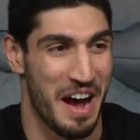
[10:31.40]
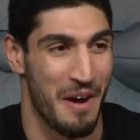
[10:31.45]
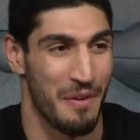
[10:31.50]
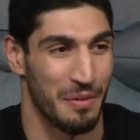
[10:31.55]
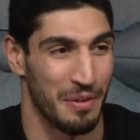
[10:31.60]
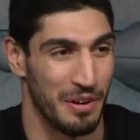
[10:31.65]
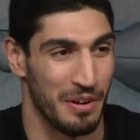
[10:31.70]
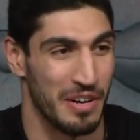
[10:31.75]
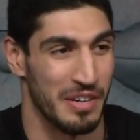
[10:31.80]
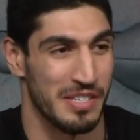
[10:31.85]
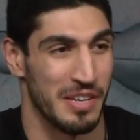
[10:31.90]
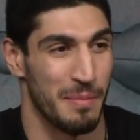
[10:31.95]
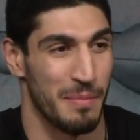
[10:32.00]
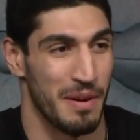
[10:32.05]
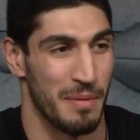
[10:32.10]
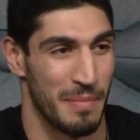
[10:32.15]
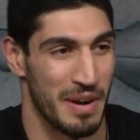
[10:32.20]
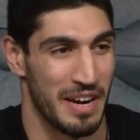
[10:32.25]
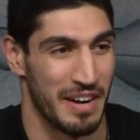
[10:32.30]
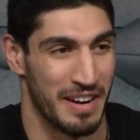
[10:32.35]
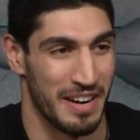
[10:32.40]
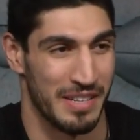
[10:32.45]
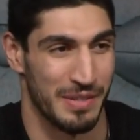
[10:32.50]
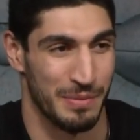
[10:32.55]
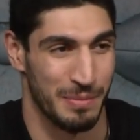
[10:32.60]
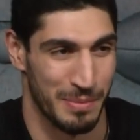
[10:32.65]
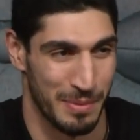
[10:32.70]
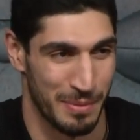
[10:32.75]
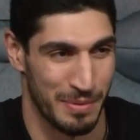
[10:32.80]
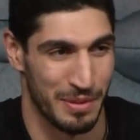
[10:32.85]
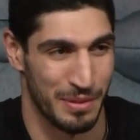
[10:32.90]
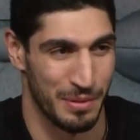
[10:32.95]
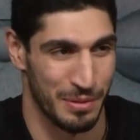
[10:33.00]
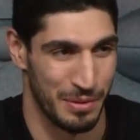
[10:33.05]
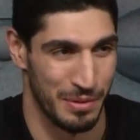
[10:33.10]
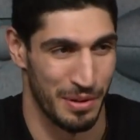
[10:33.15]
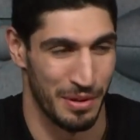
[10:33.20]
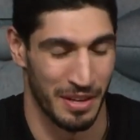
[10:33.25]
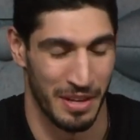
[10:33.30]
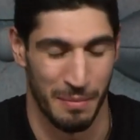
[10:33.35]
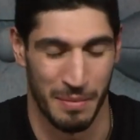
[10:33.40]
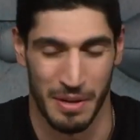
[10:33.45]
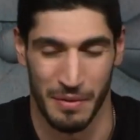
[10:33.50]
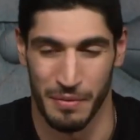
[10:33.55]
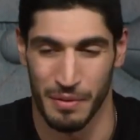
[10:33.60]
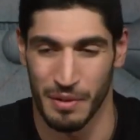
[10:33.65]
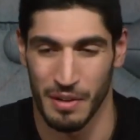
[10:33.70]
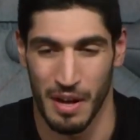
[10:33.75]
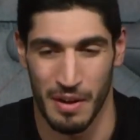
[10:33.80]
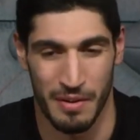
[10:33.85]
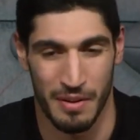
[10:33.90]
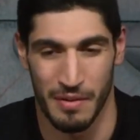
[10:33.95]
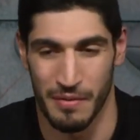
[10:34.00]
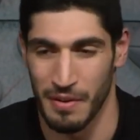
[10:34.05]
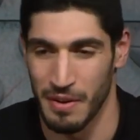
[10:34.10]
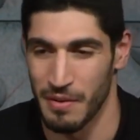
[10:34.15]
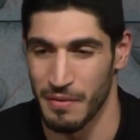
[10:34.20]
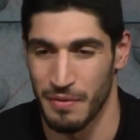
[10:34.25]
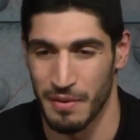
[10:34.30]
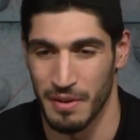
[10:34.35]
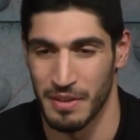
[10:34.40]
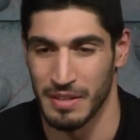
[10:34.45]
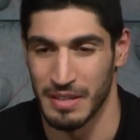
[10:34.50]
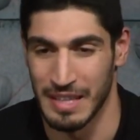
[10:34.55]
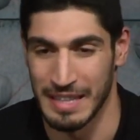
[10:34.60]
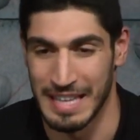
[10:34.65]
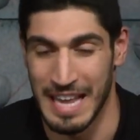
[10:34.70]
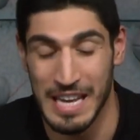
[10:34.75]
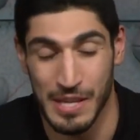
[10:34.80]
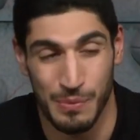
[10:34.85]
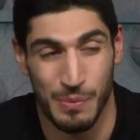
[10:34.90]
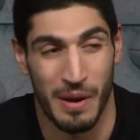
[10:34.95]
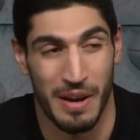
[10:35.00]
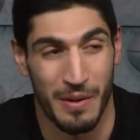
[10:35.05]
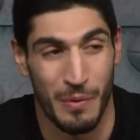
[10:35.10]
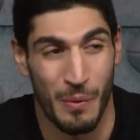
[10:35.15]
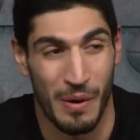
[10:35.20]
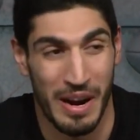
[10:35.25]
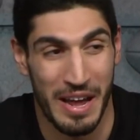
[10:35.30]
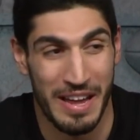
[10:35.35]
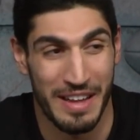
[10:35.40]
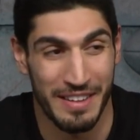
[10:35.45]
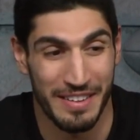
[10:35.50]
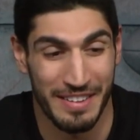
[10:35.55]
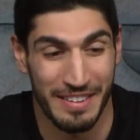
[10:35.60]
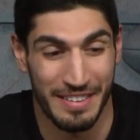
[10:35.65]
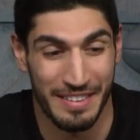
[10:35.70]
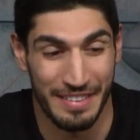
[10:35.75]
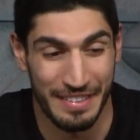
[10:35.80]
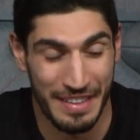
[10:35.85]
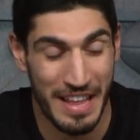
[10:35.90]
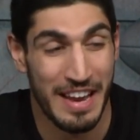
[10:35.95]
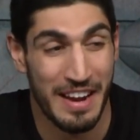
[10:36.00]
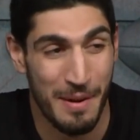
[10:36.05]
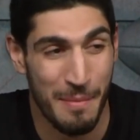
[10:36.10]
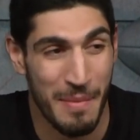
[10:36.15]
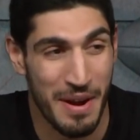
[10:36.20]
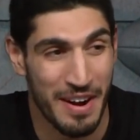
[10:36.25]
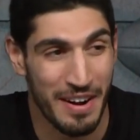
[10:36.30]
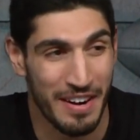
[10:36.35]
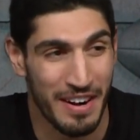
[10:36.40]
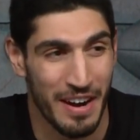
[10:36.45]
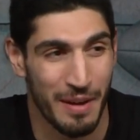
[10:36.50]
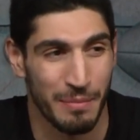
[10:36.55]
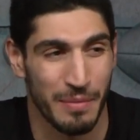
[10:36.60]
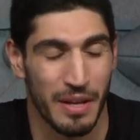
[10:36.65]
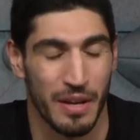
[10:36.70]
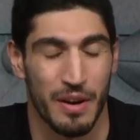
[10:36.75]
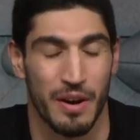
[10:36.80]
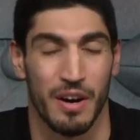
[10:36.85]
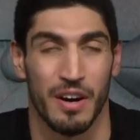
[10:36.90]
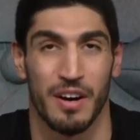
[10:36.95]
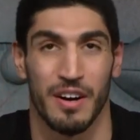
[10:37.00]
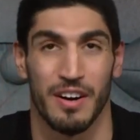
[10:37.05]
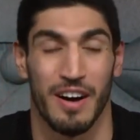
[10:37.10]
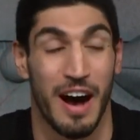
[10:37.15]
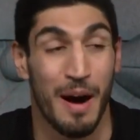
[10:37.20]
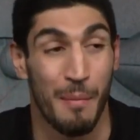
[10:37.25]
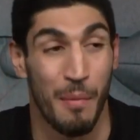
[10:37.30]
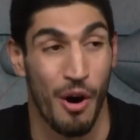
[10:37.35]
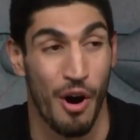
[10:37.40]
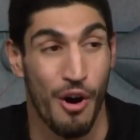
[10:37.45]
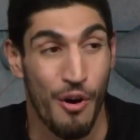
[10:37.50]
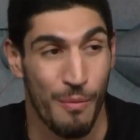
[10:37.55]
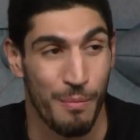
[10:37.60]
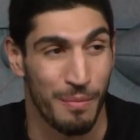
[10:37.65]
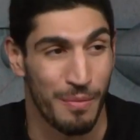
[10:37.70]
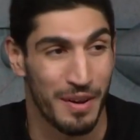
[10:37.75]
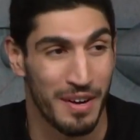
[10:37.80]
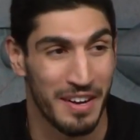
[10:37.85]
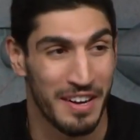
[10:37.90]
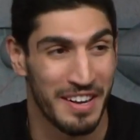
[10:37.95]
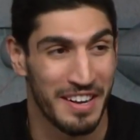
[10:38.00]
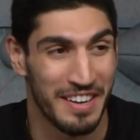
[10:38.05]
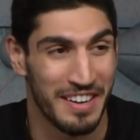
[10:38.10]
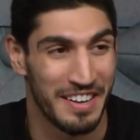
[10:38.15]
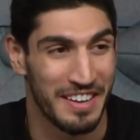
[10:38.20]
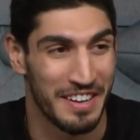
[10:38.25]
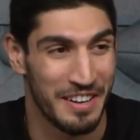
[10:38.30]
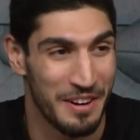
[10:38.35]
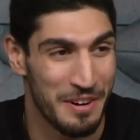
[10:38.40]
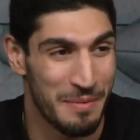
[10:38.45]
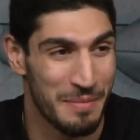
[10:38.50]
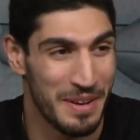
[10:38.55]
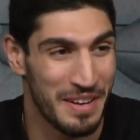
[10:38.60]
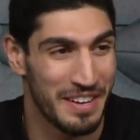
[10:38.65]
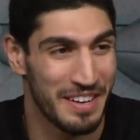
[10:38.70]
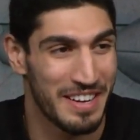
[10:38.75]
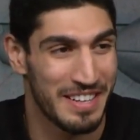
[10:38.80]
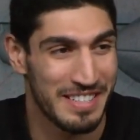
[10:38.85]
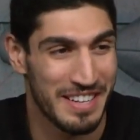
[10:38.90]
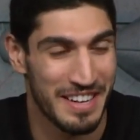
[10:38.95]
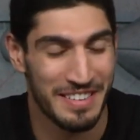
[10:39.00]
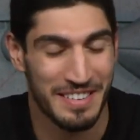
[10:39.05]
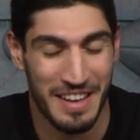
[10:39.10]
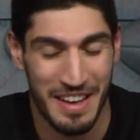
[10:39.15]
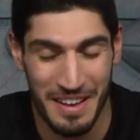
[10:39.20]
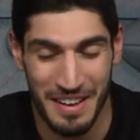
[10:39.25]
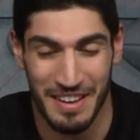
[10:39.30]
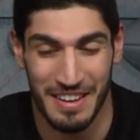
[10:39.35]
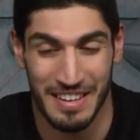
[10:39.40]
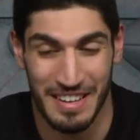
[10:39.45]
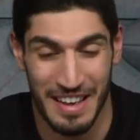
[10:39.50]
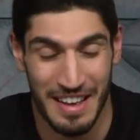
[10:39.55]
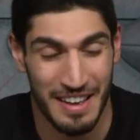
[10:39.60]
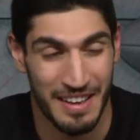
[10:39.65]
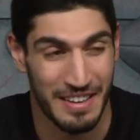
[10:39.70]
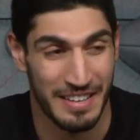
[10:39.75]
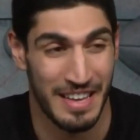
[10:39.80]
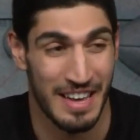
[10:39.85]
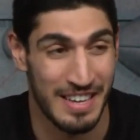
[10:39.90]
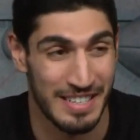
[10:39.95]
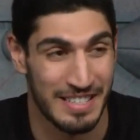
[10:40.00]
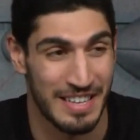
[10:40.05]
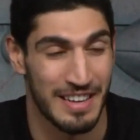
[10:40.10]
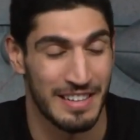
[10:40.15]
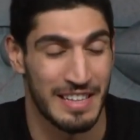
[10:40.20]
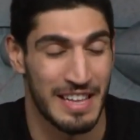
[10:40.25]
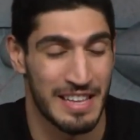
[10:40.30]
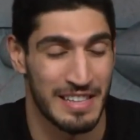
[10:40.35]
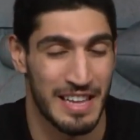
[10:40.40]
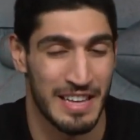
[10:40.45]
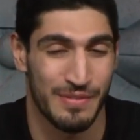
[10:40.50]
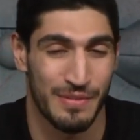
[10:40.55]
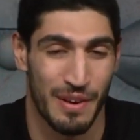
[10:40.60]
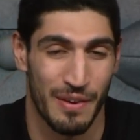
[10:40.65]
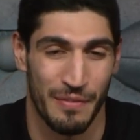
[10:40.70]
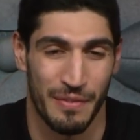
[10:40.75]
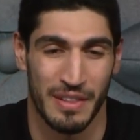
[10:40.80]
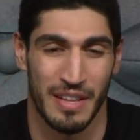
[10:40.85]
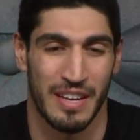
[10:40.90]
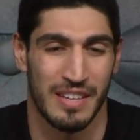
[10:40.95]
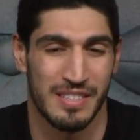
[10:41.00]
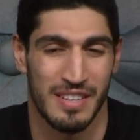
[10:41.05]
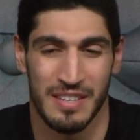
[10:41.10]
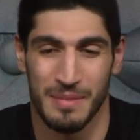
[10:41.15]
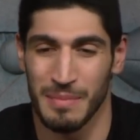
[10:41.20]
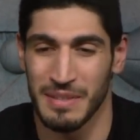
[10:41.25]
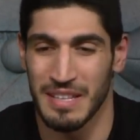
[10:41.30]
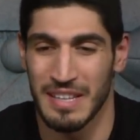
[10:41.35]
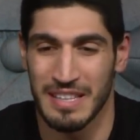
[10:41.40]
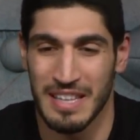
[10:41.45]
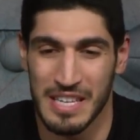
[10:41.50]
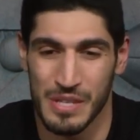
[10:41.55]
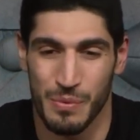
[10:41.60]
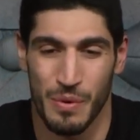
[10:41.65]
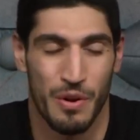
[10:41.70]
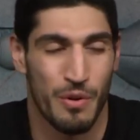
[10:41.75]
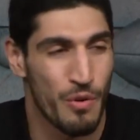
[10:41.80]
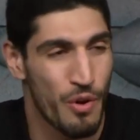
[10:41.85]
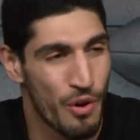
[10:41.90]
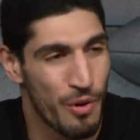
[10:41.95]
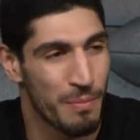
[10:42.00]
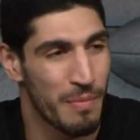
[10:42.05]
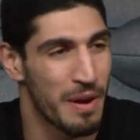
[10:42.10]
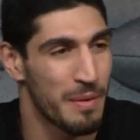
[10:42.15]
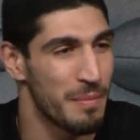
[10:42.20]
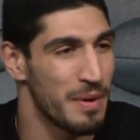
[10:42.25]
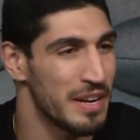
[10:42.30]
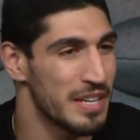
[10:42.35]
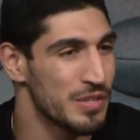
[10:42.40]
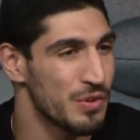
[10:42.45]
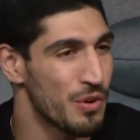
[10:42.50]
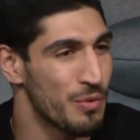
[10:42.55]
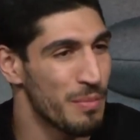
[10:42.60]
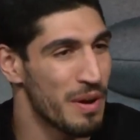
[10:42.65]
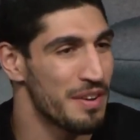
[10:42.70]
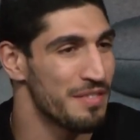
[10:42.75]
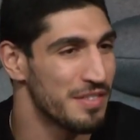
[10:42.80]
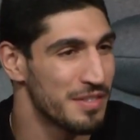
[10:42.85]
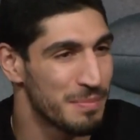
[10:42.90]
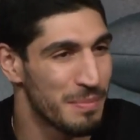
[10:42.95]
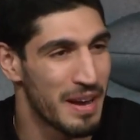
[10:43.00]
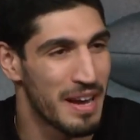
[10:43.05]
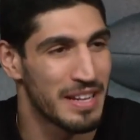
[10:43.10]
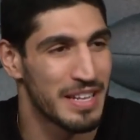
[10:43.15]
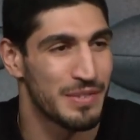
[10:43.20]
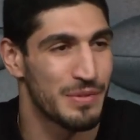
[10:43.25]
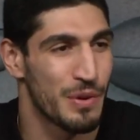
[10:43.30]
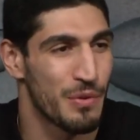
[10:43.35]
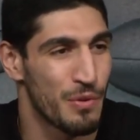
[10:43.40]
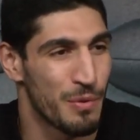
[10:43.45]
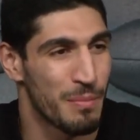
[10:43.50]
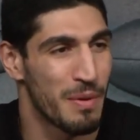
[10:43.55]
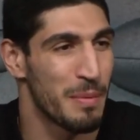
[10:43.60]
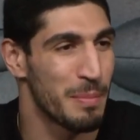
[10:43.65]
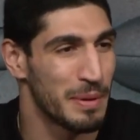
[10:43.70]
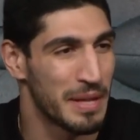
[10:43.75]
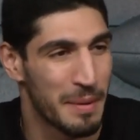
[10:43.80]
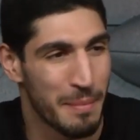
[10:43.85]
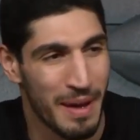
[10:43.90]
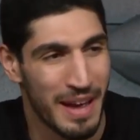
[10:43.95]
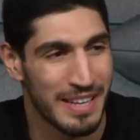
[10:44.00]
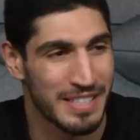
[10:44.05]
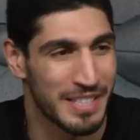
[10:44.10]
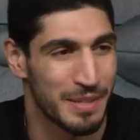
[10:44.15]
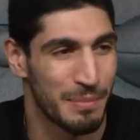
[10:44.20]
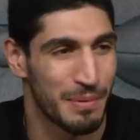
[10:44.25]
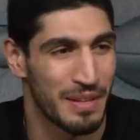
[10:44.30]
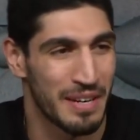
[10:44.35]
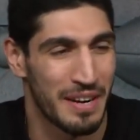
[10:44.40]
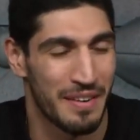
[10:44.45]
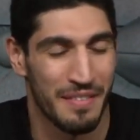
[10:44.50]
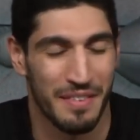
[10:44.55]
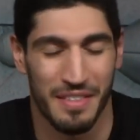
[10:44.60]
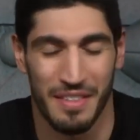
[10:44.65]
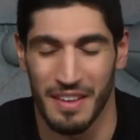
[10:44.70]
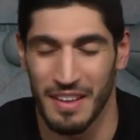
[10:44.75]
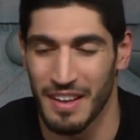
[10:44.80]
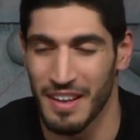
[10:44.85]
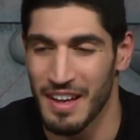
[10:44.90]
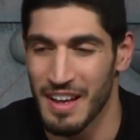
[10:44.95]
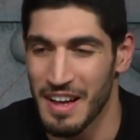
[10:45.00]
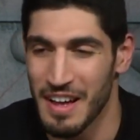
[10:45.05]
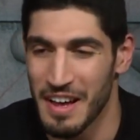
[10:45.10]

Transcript: how good is America to Turkey. I mean, if that's why when I land in America, I'm like, oh, I'm home. You know what I mean? Because yes, that's what I feel like. Because I mean, that's where I earn my money, that's where I earn my respect, that's where I play basketball and everything.